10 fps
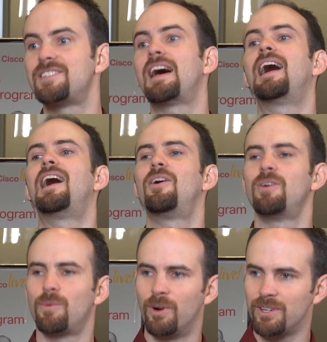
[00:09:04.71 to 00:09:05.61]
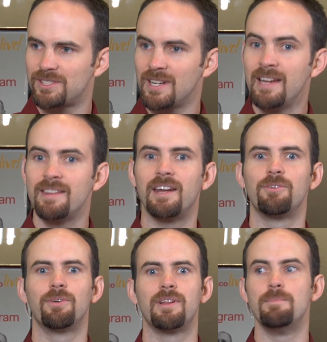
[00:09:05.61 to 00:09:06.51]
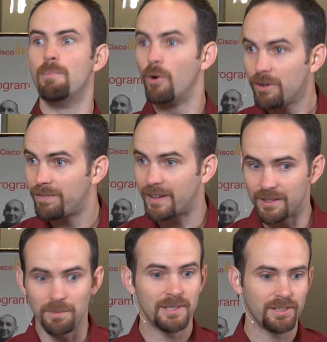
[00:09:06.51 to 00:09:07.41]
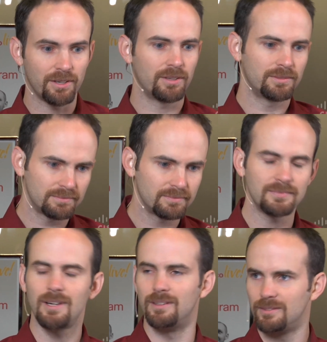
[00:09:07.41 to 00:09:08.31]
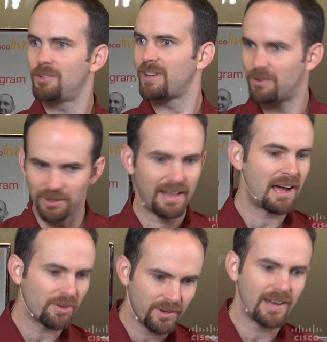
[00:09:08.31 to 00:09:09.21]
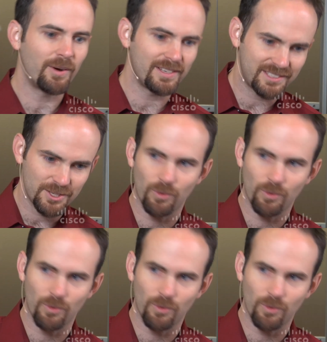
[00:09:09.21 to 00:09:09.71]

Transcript: how it works, that it really motivated me to go, oh, okay, well now I see